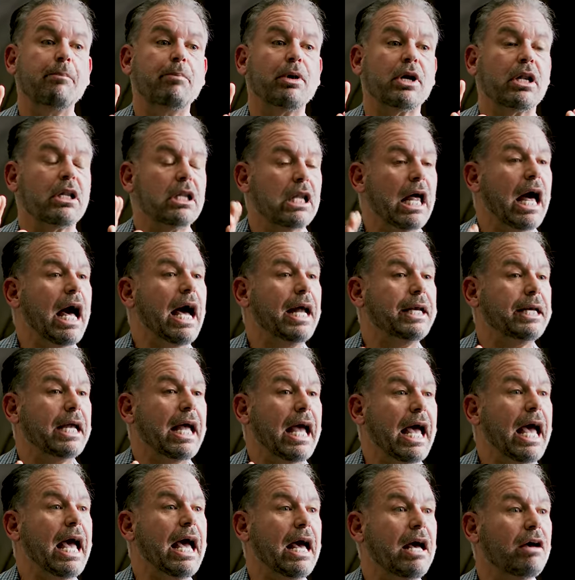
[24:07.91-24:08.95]
But a lot
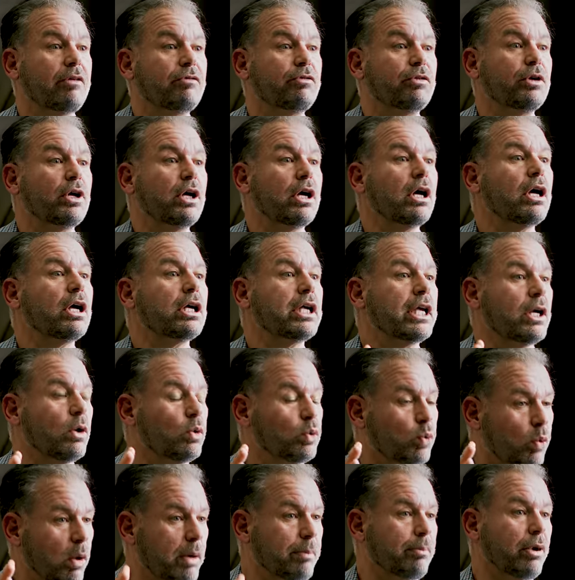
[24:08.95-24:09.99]
have
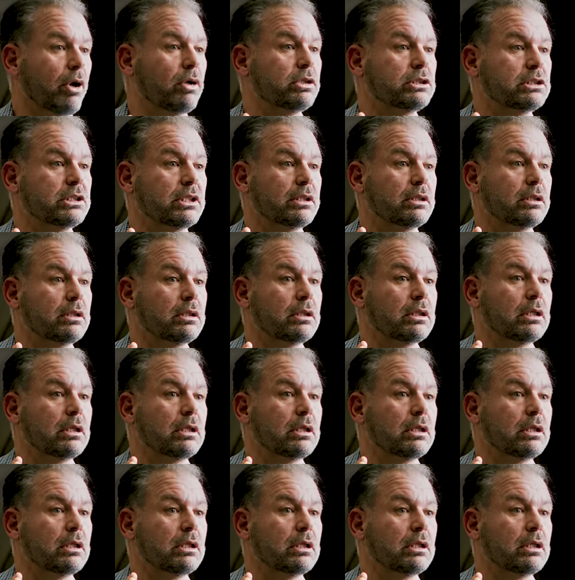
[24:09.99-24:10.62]
killed one person.